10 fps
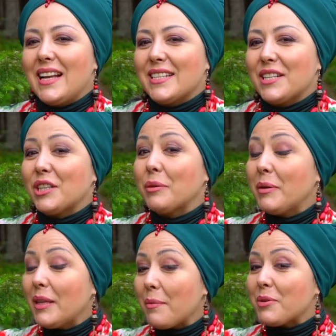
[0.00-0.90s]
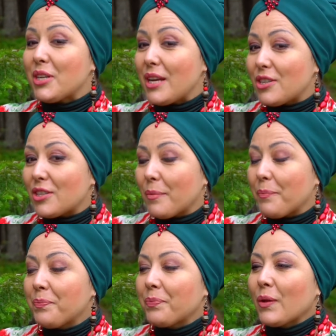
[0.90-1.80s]
in order for a woman
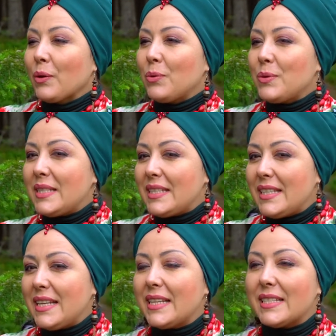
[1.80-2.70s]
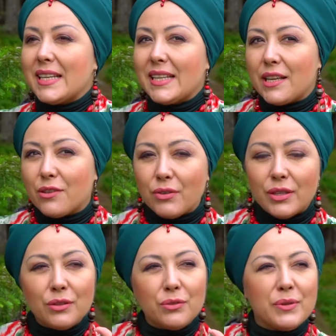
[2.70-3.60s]
to strengthen the
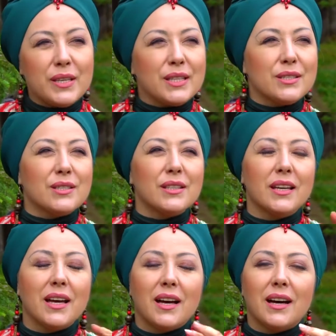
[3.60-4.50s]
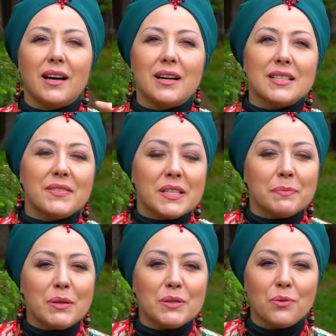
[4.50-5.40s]
energy of intuition
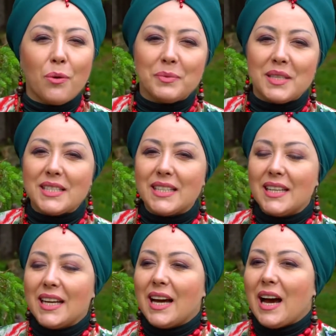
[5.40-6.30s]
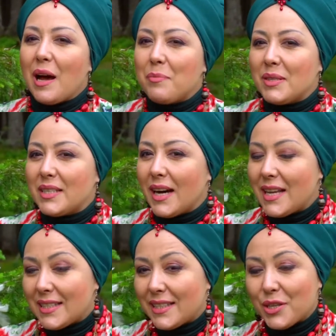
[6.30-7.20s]
or
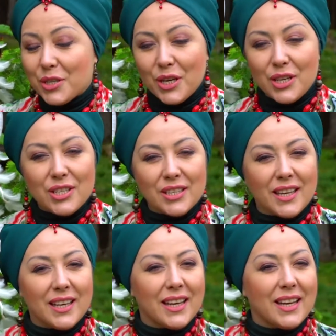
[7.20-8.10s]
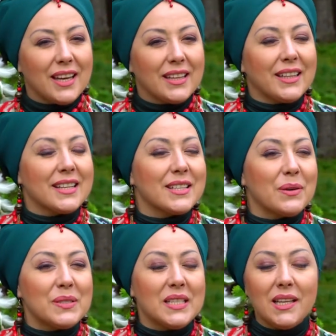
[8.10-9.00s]
superpowers, she must
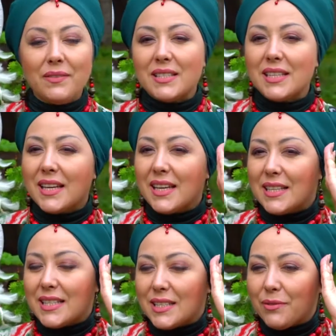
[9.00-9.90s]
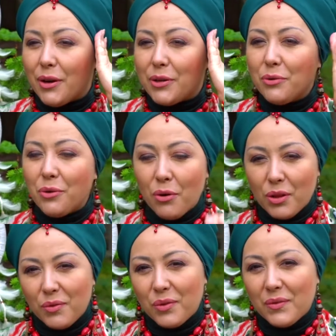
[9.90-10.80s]
strengthen her head. It
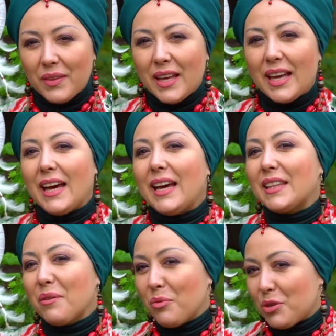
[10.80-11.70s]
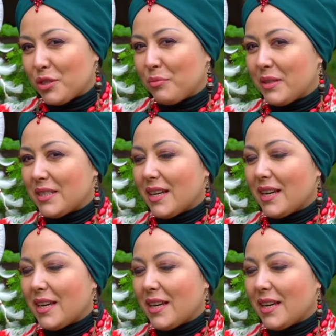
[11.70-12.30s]
can be a headband, it